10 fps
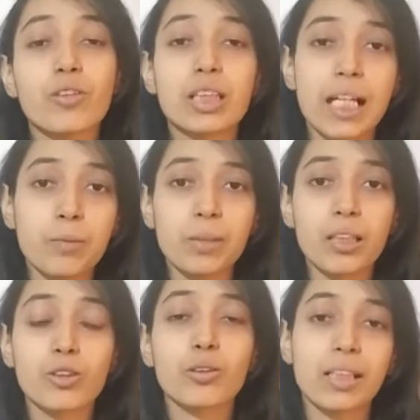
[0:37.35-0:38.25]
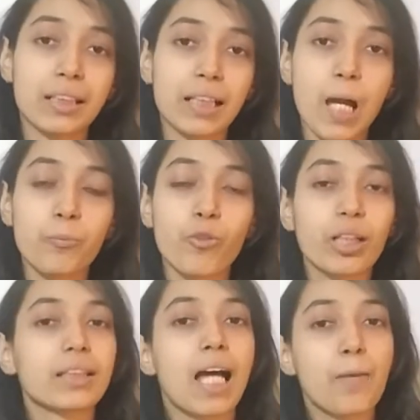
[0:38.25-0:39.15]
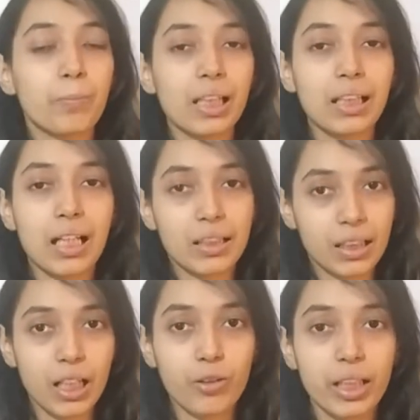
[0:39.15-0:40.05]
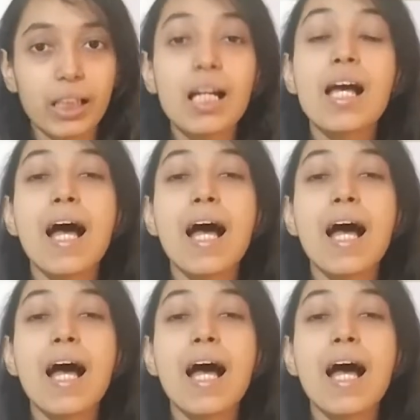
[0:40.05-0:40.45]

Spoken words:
which helps us to describe what is happening in our surrounding